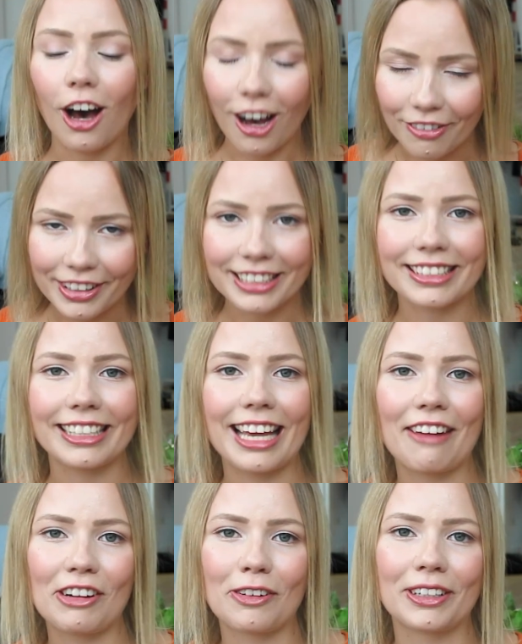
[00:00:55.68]

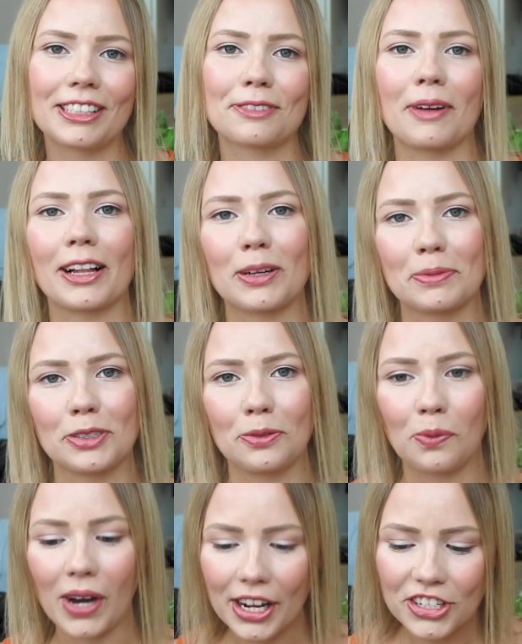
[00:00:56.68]
obviously everyone is welcome to
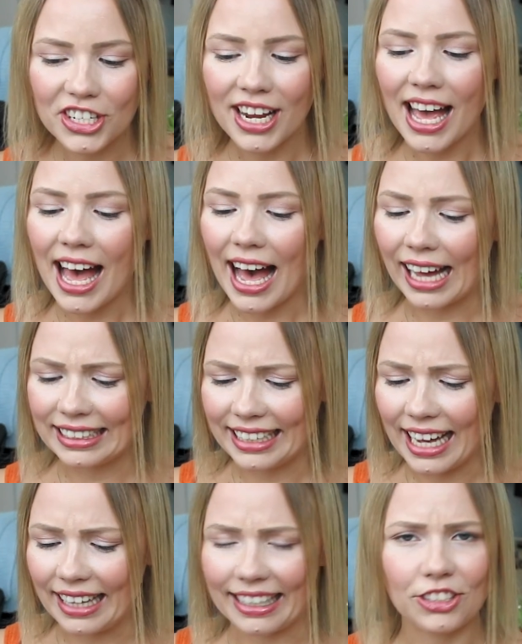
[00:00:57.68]
watch. And
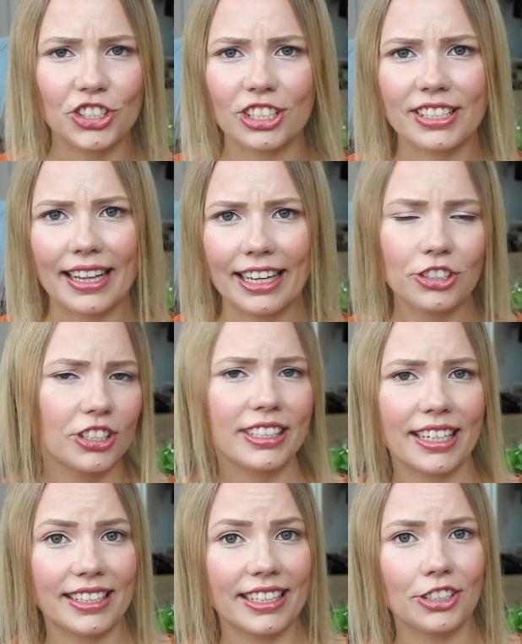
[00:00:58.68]
yeah, let's just
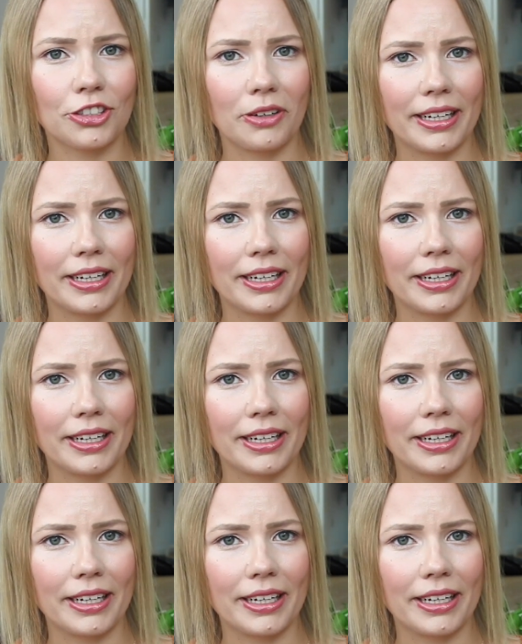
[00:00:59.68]
get into